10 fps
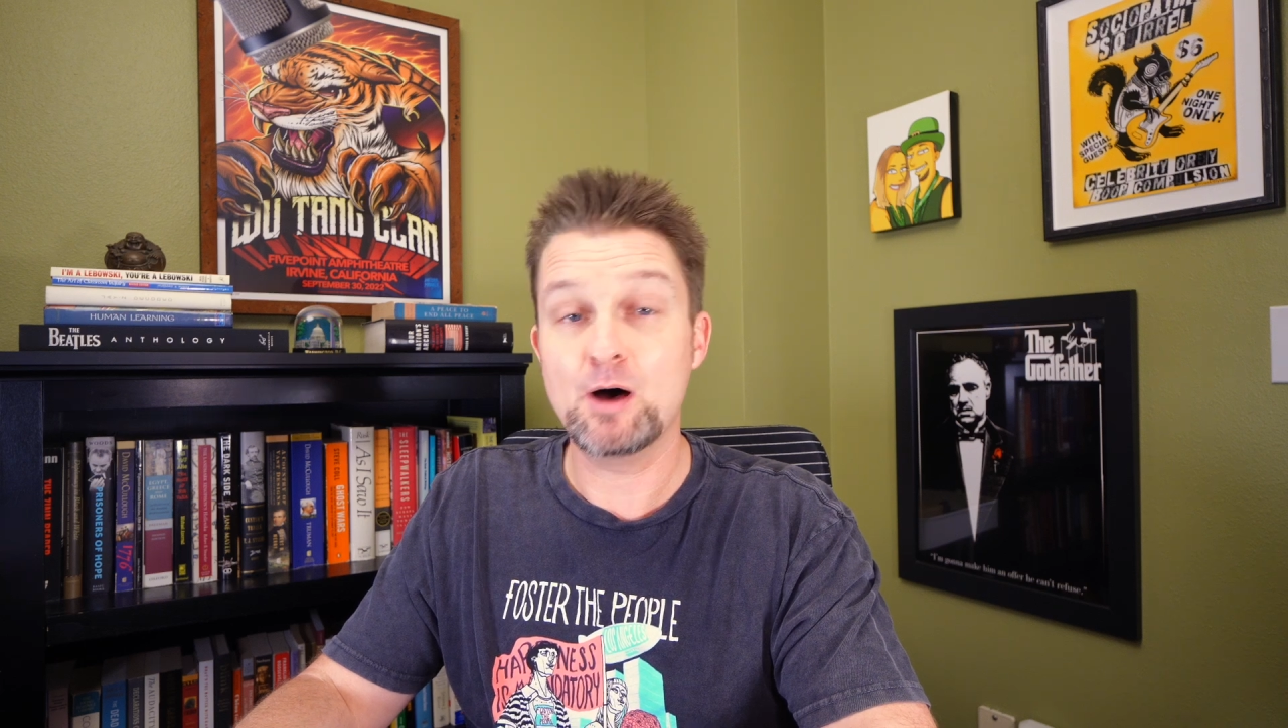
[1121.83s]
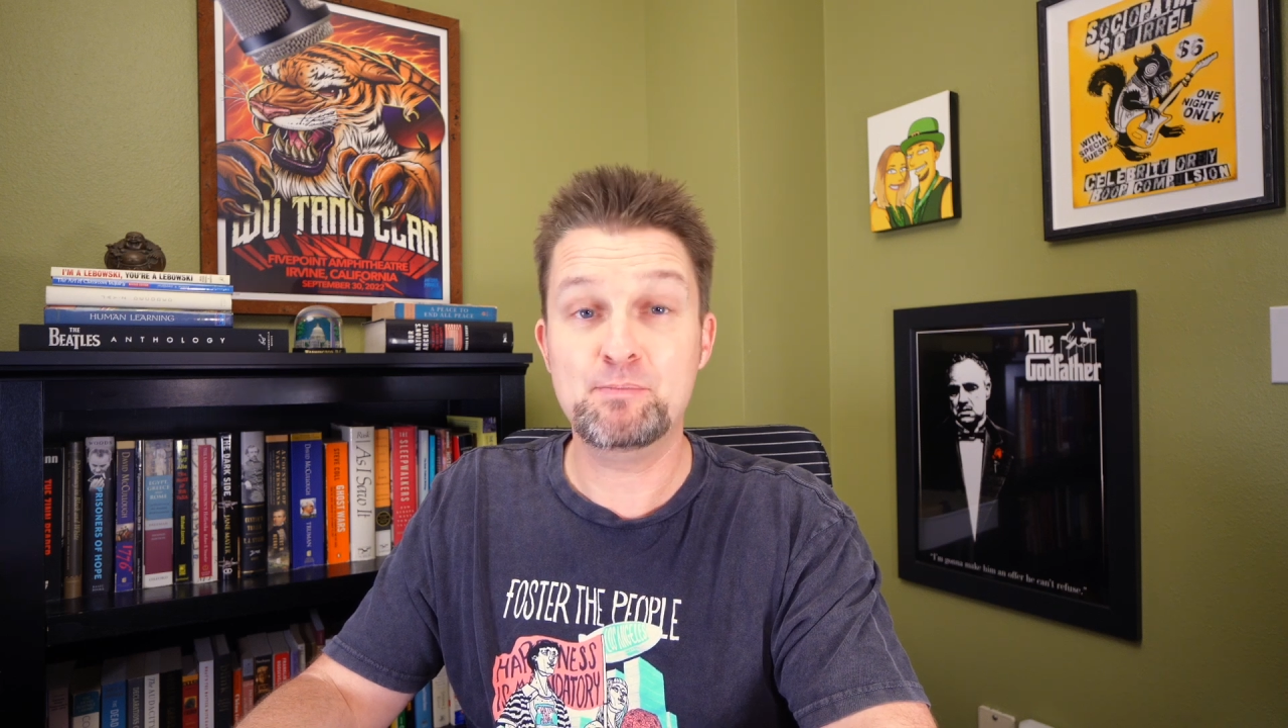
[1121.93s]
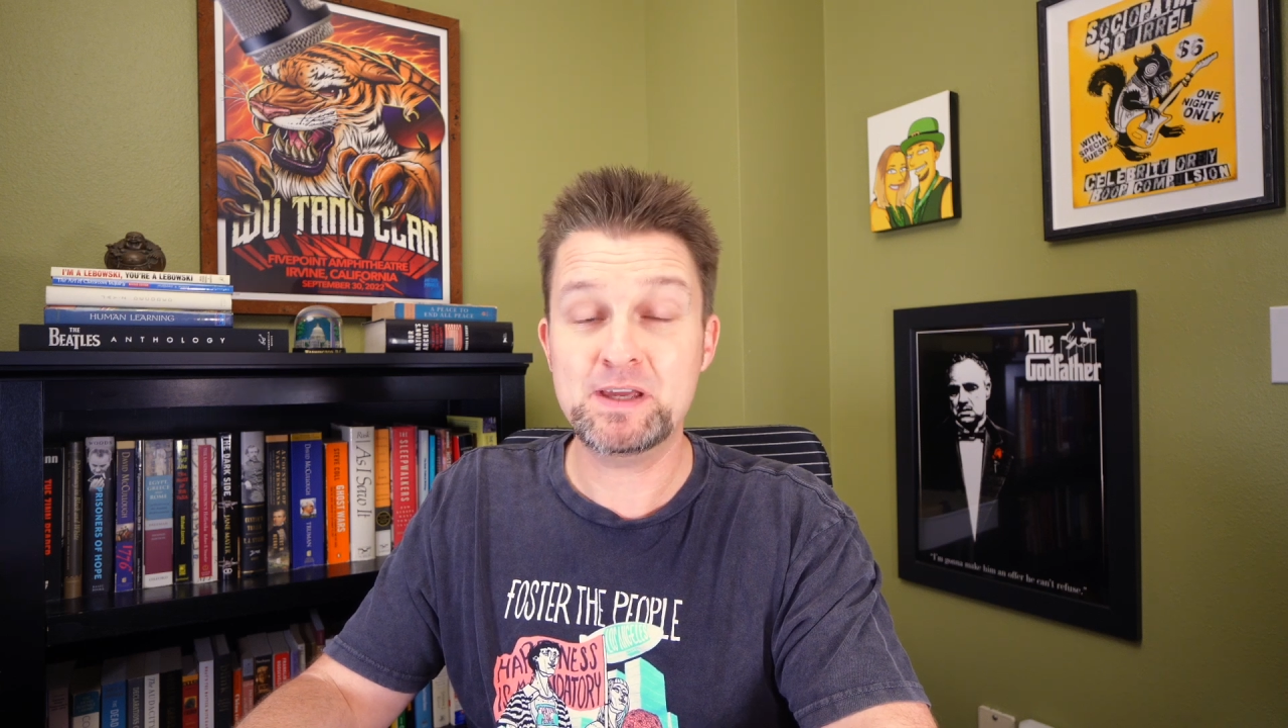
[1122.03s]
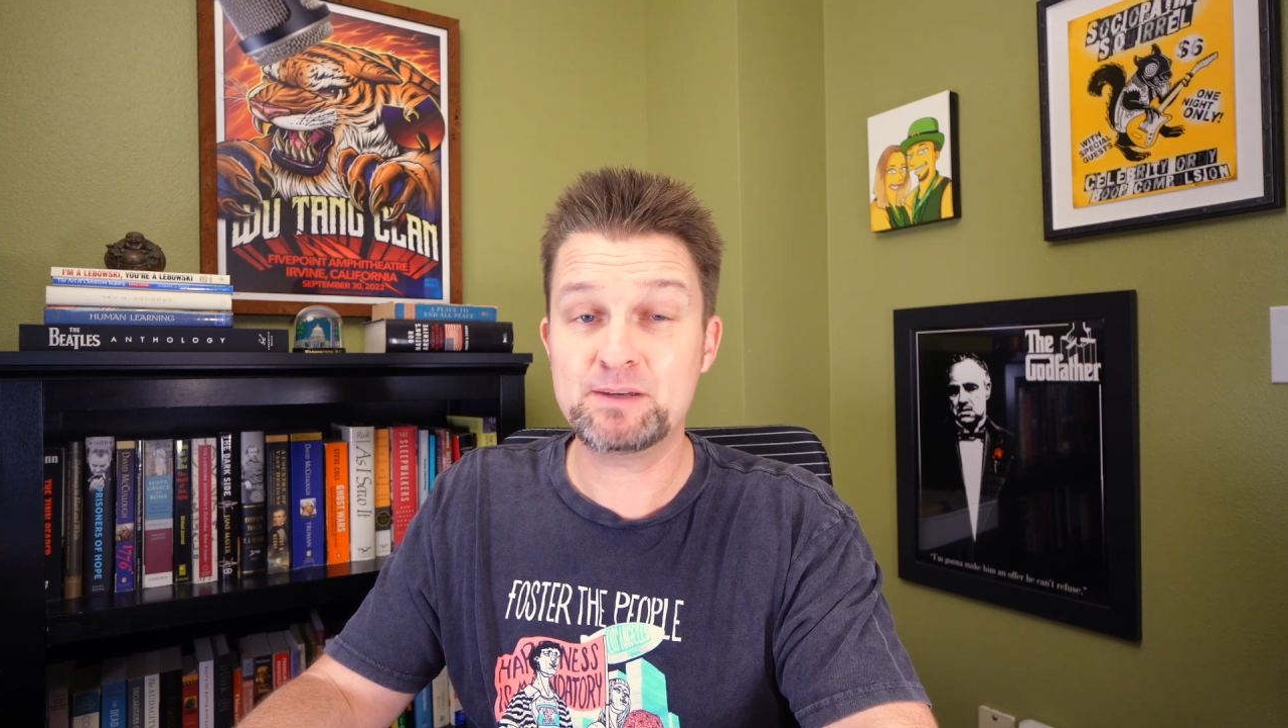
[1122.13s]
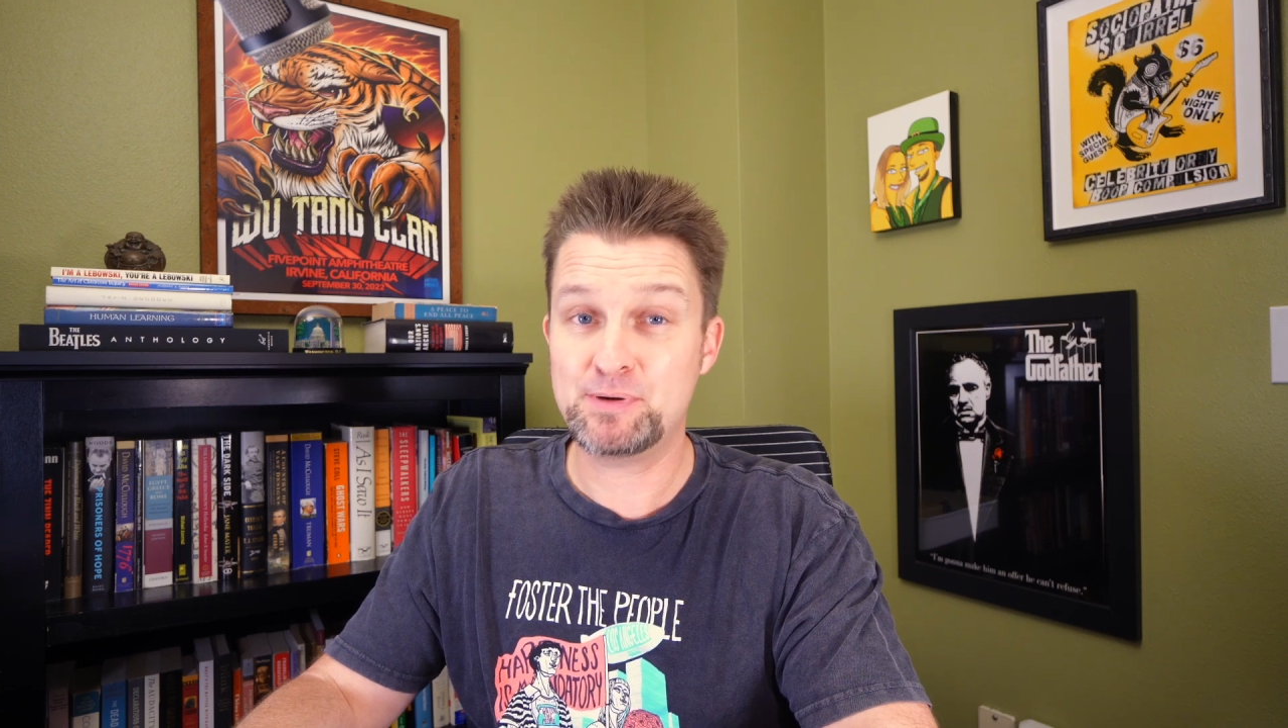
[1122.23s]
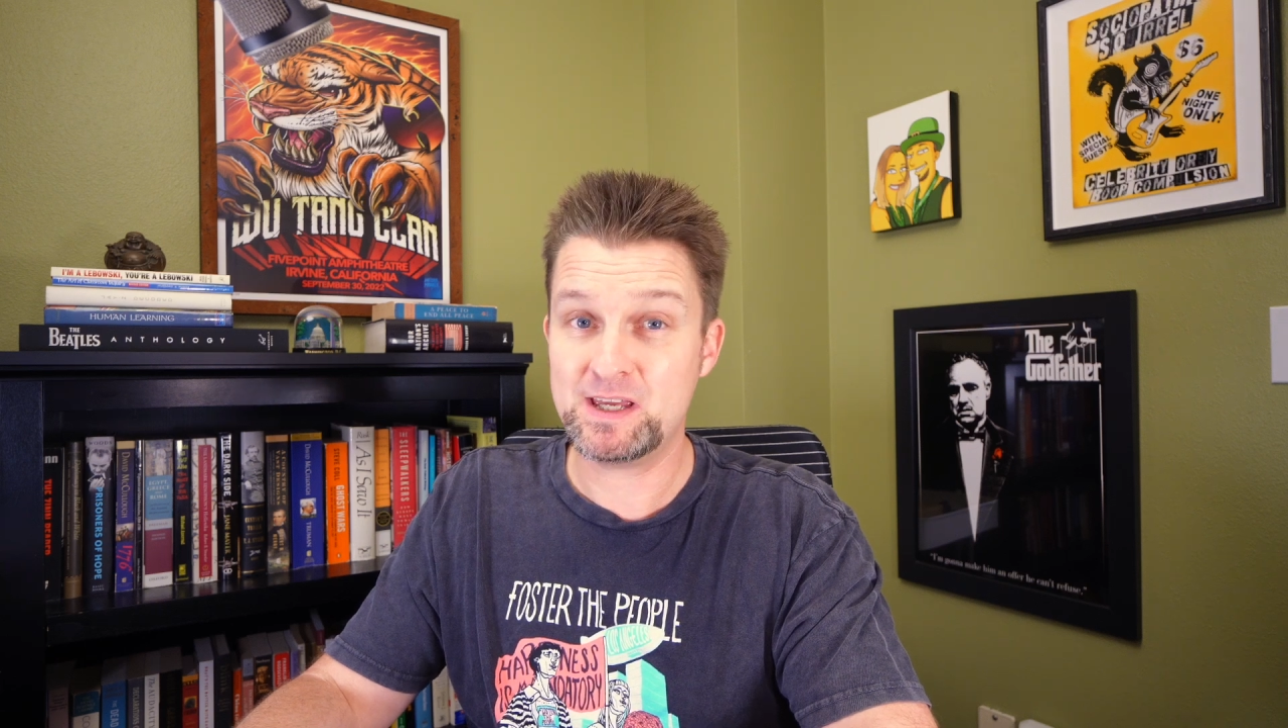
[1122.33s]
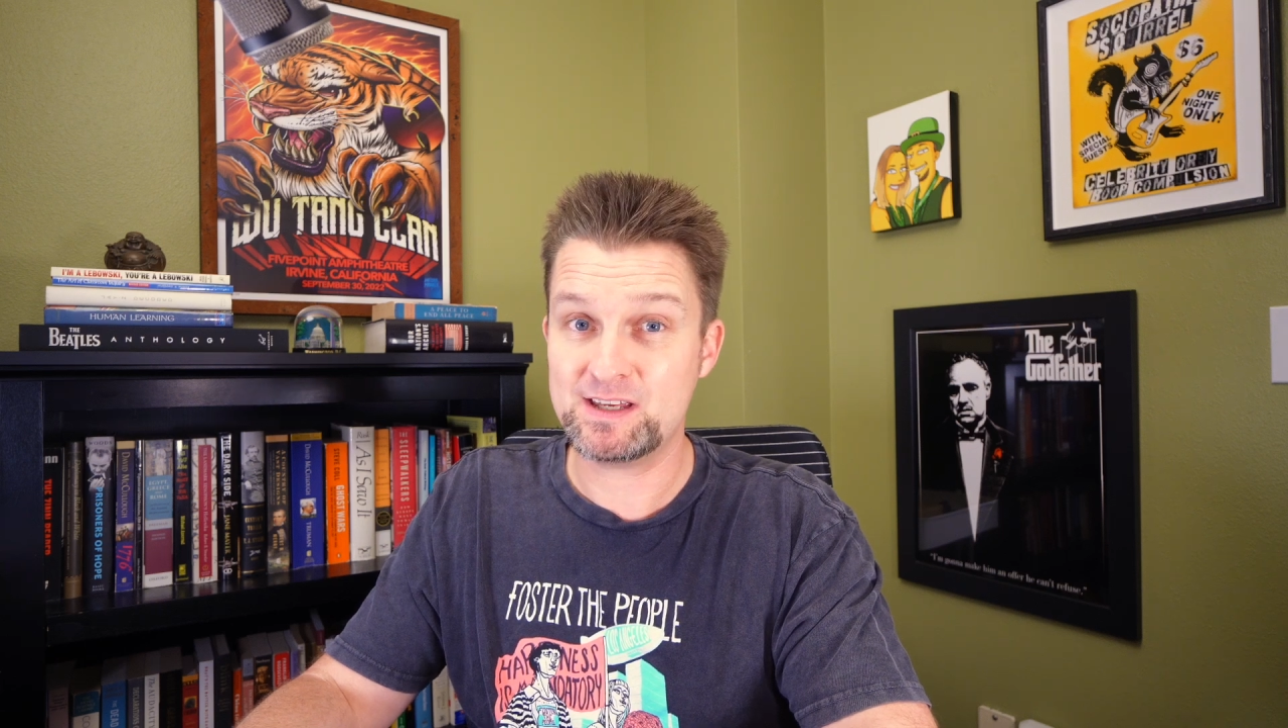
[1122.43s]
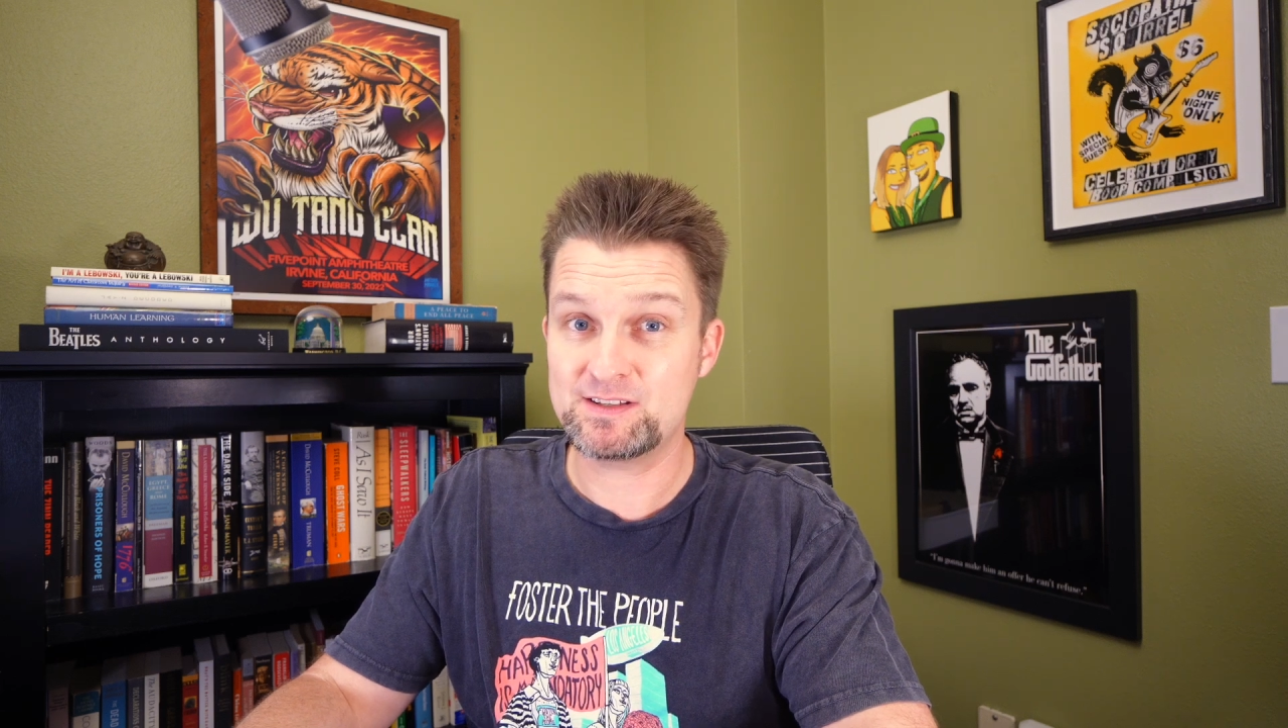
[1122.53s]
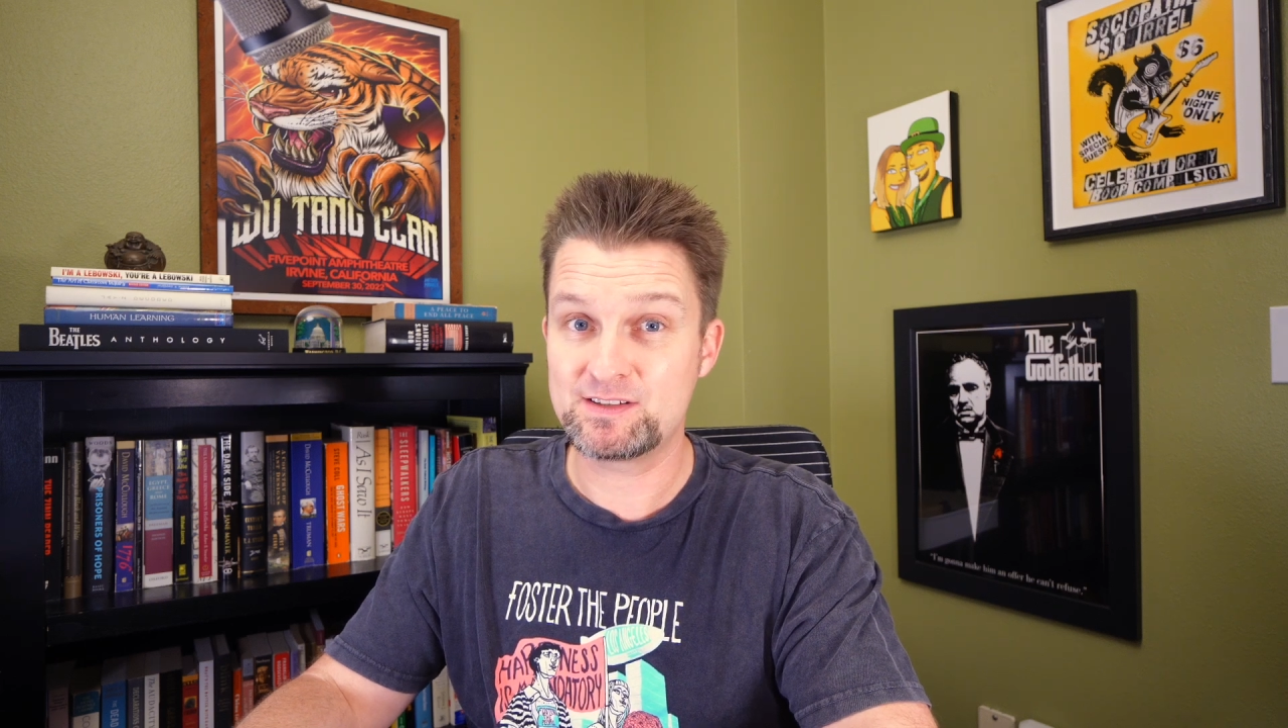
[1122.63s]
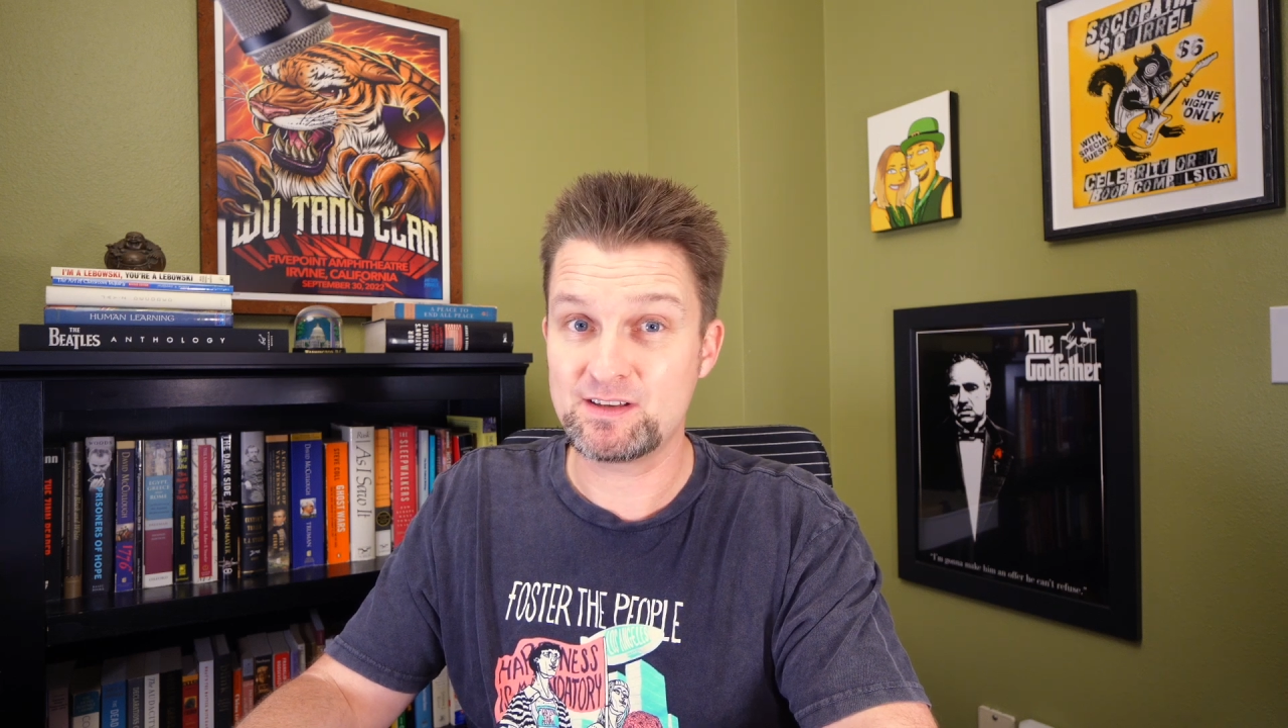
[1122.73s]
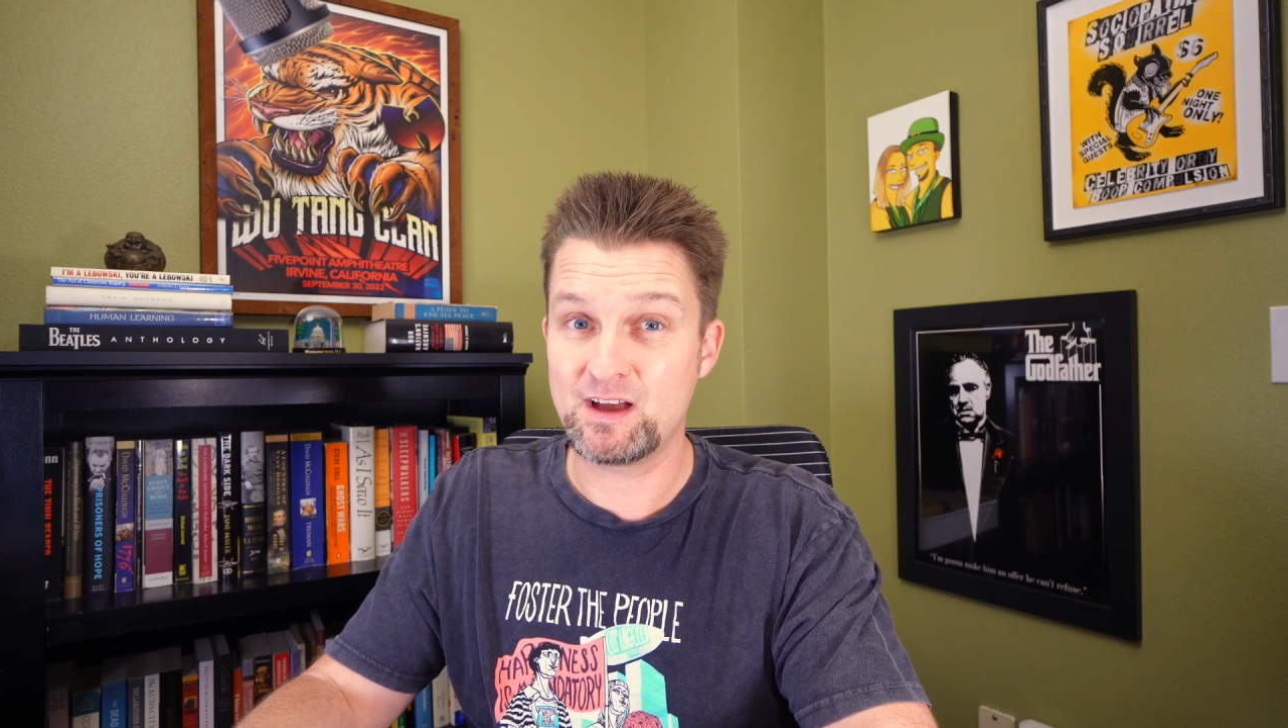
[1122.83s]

A big piece